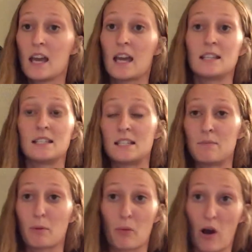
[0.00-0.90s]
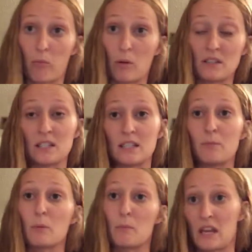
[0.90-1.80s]
It's a deeper problem. It's a
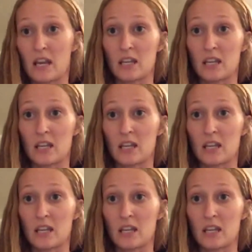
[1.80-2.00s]
deeper meaning.